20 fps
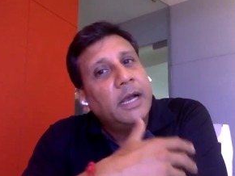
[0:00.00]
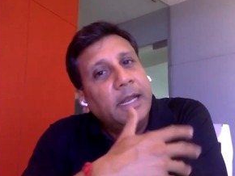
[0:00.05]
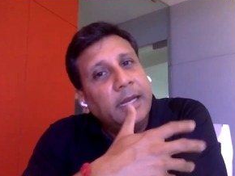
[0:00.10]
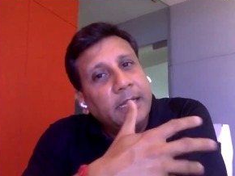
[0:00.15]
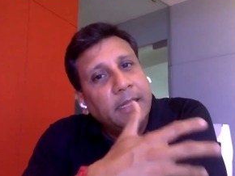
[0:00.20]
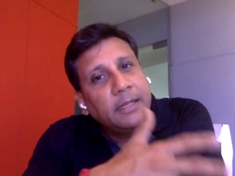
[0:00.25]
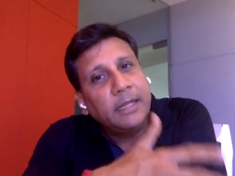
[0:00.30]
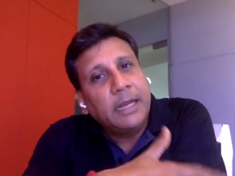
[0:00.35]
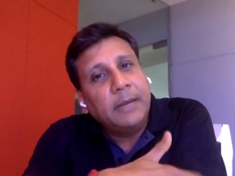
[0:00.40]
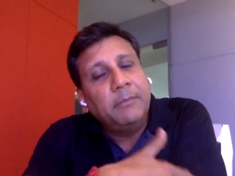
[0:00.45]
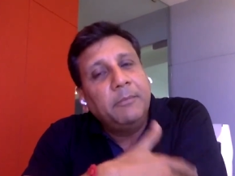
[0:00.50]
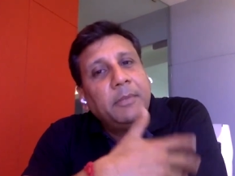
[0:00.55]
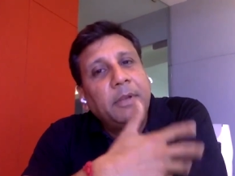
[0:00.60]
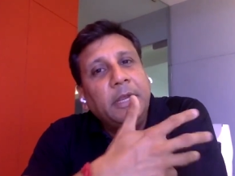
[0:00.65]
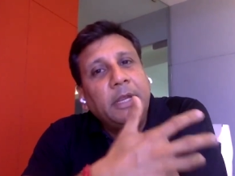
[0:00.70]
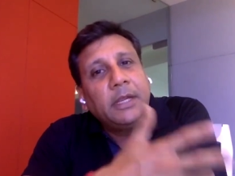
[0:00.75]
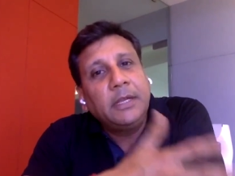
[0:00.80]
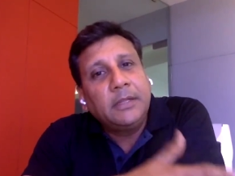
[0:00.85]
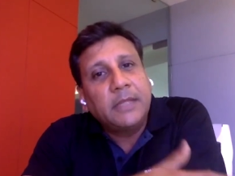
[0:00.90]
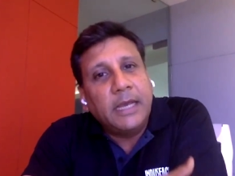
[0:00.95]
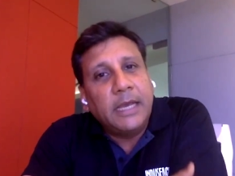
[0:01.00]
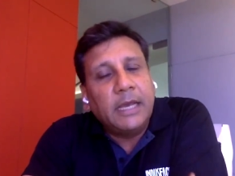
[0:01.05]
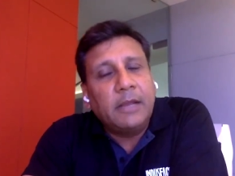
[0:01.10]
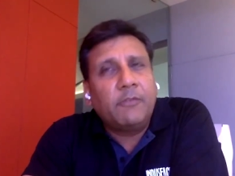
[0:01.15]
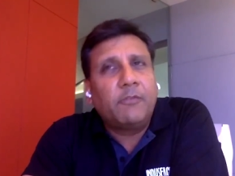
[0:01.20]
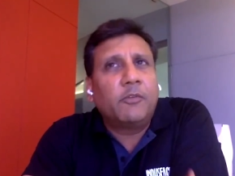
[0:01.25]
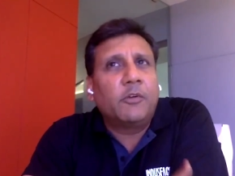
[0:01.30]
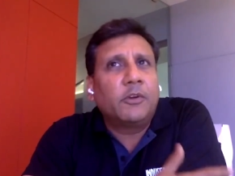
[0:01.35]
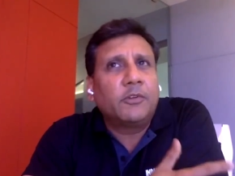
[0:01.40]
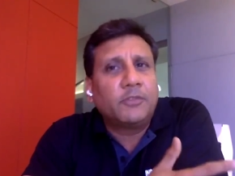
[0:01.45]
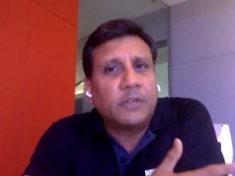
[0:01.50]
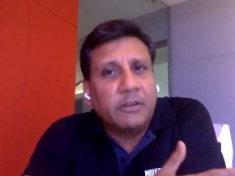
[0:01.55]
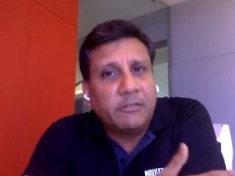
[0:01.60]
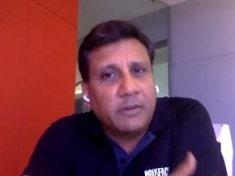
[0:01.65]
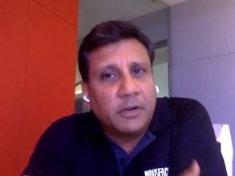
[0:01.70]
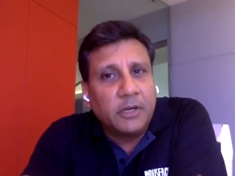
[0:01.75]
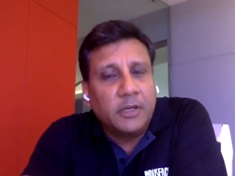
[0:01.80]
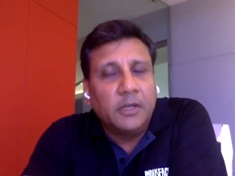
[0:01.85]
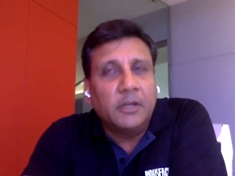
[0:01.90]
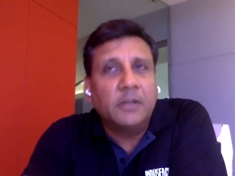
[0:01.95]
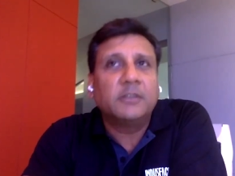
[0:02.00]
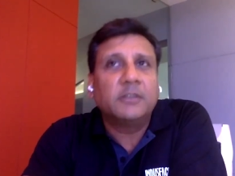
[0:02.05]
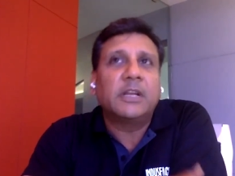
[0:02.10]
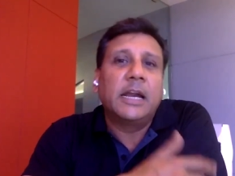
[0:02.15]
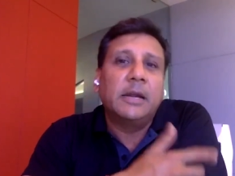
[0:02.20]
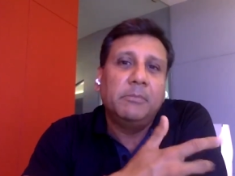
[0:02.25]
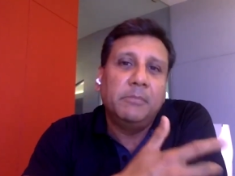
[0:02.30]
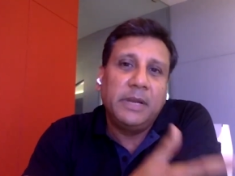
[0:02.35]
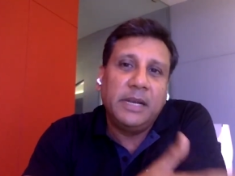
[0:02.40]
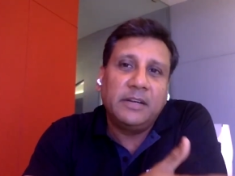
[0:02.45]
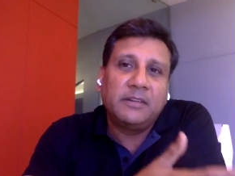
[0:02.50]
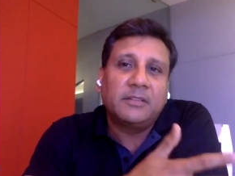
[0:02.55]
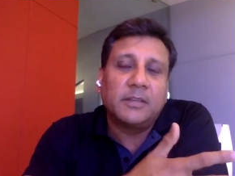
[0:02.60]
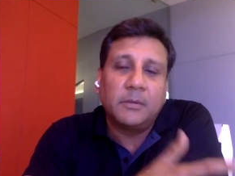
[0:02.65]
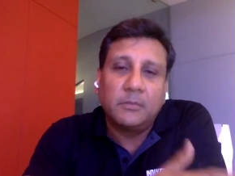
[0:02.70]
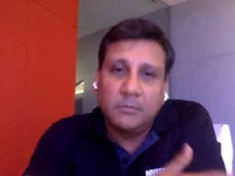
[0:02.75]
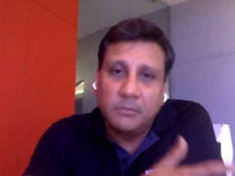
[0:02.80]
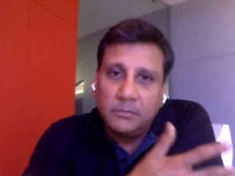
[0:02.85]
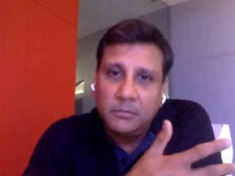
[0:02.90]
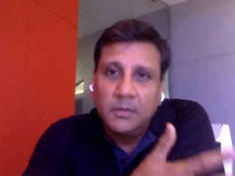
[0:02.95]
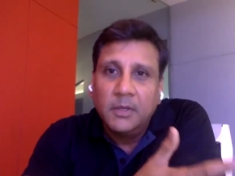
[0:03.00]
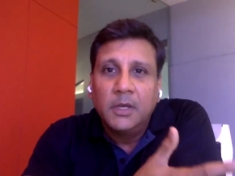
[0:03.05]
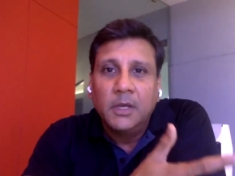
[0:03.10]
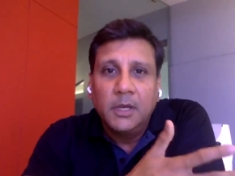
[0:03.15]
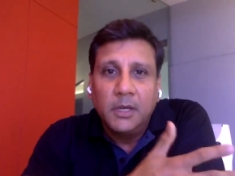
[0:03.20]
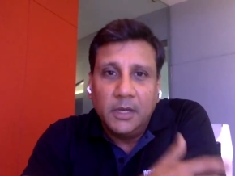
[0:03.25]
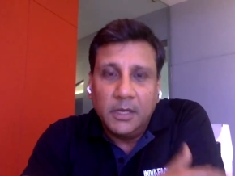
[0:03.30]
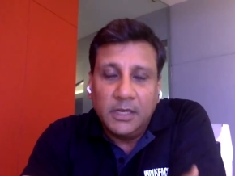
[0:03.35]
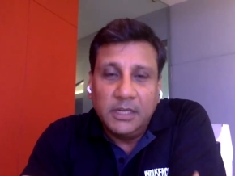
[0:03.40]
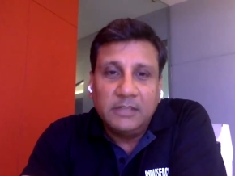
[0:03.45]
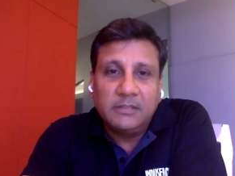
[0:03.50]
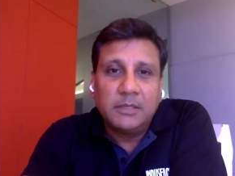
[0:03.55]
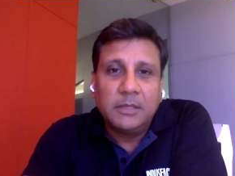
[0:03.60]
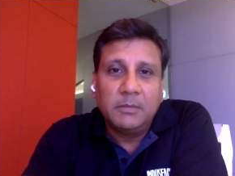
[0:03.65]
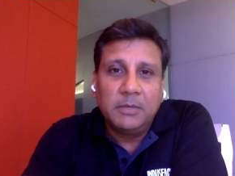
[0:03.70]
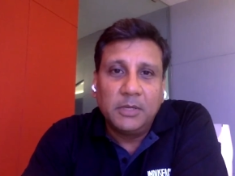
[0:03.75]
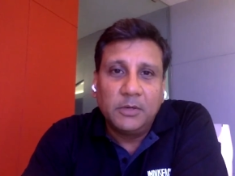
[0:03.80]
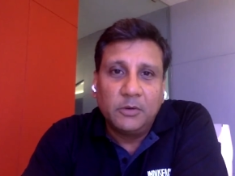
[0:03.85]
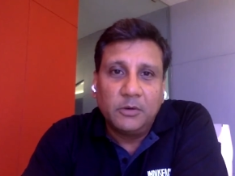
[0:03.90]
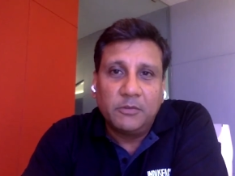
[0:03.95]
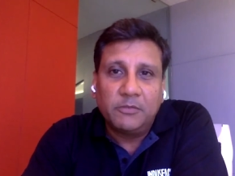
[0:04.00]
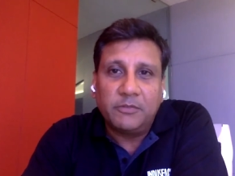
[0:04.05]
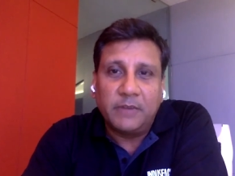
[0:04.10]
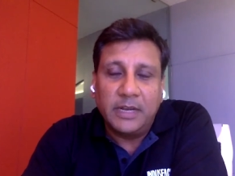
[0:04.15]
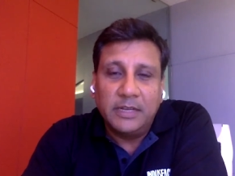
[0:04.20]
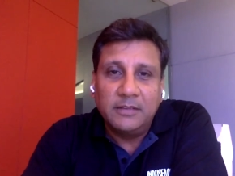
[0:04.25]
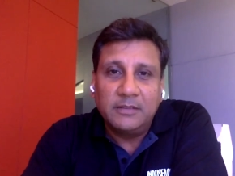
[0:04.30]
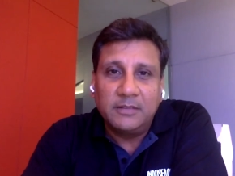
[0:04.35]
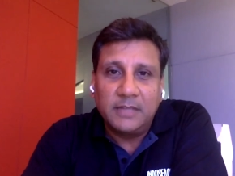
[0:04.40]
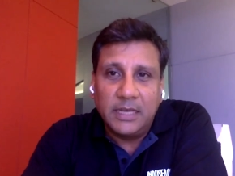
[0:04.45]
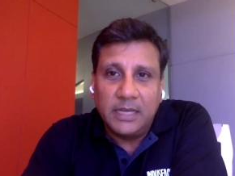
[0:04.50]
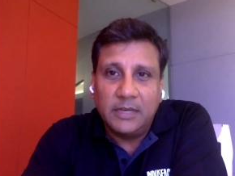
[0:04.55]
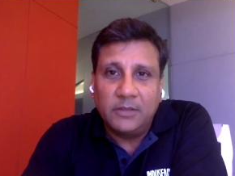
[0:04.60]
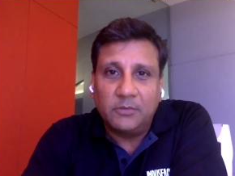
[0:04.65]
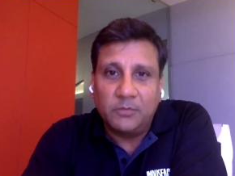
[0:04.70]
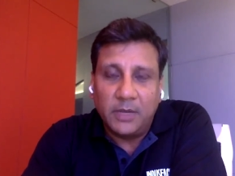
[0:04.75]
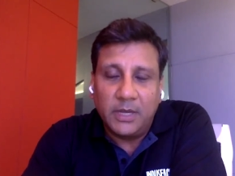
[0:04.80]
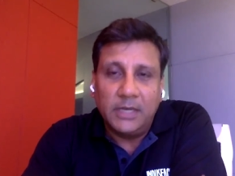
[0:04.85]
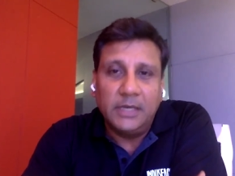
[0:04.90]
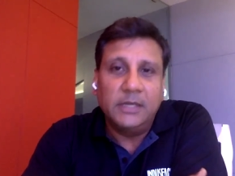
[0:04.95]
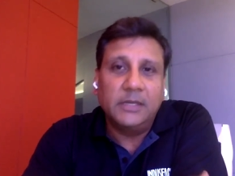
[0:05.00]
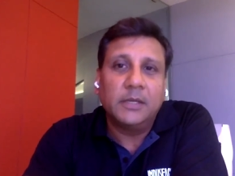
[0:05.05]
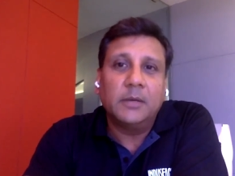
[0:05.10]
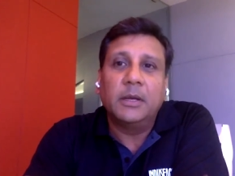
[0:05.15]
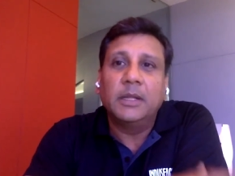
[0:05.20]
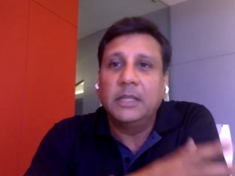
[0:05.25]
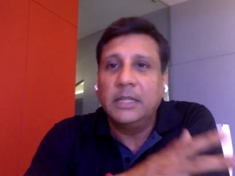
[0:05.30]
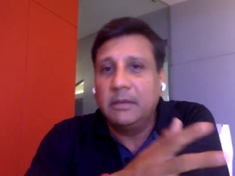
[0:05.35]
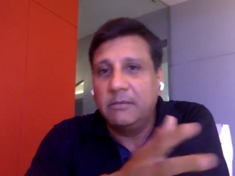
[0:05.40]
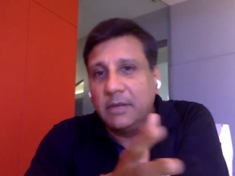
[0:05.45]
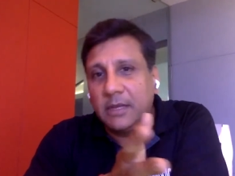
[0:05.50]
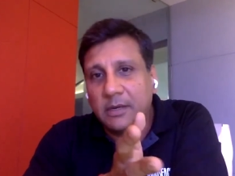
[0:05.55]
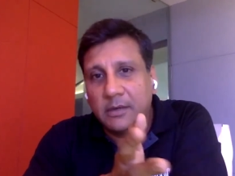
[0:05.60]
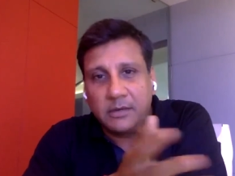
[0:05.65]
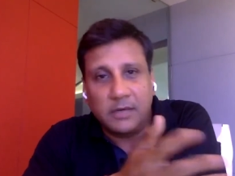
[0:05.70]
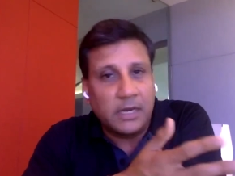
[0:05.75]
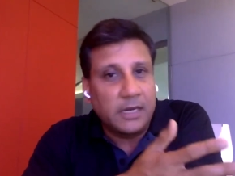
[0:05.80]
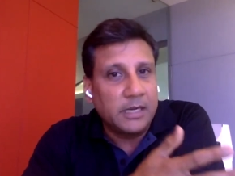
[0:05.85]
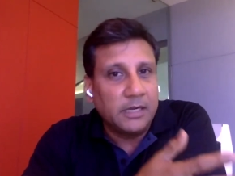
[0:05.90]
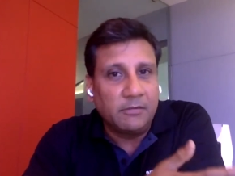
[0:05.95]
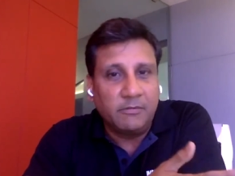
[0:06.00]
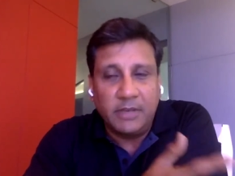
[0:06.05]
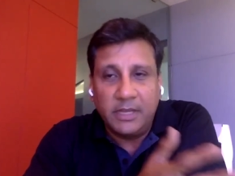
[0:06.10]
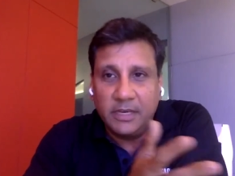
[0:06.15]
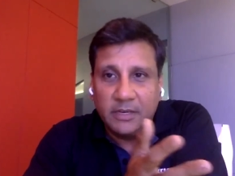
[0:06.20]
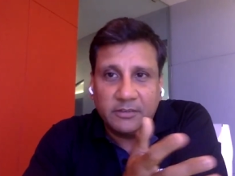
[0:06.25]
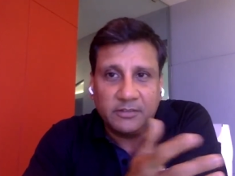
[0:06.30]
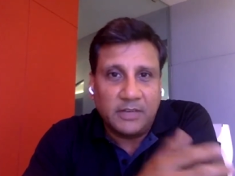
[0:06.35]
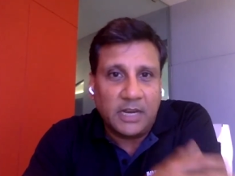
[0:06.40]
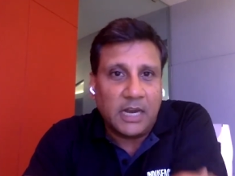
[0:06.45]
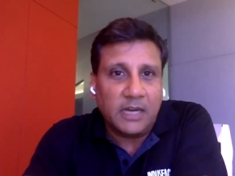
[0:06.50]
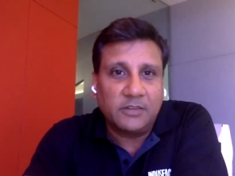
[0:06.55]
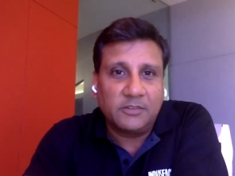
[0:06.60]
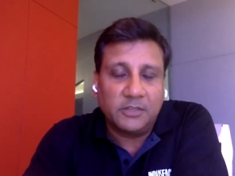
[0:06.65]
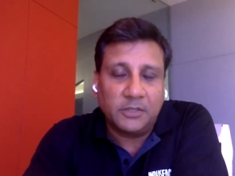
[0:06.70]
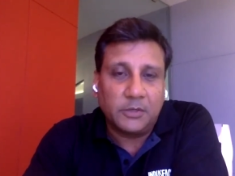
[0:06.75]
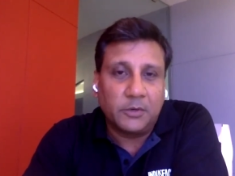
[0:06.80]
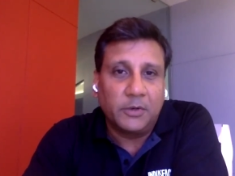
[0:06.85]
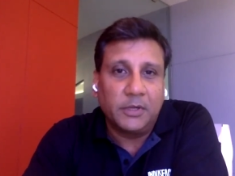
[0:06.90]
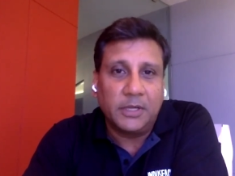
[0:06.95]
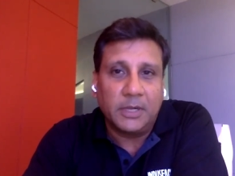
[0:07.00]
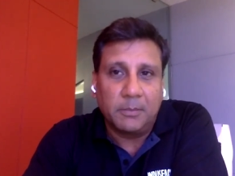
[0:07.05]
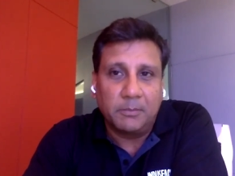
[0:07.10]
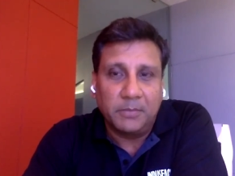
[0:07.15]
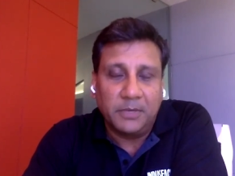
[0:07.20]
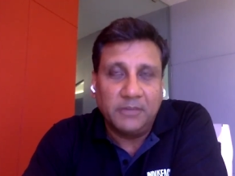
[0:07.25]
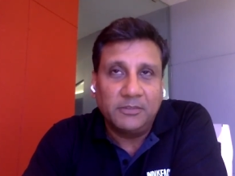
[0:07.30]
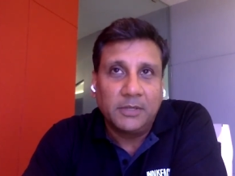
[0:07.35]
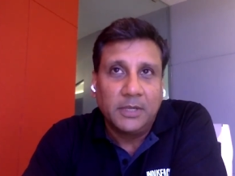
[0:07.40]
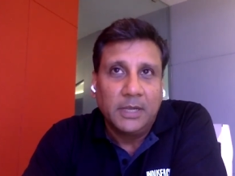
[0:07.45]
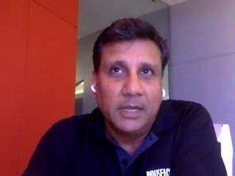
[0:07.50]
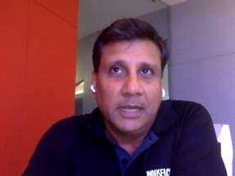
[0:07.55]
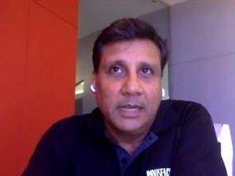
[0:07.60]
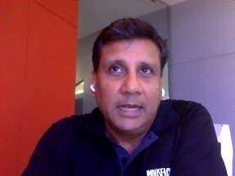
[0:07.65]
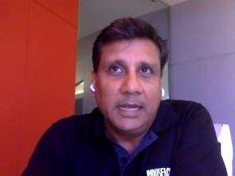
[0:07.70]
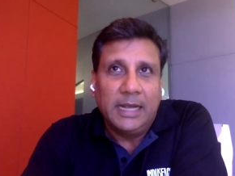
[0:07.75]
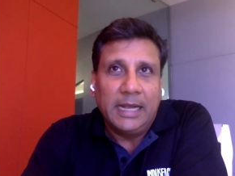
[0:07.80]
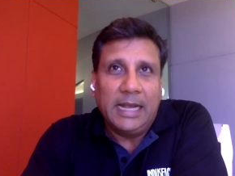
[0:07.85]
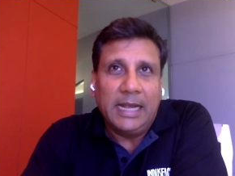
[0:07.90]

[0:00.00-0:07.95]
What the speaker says: And being there for several years, I had made some reasonably good friends there as well. And they were running various large security companies.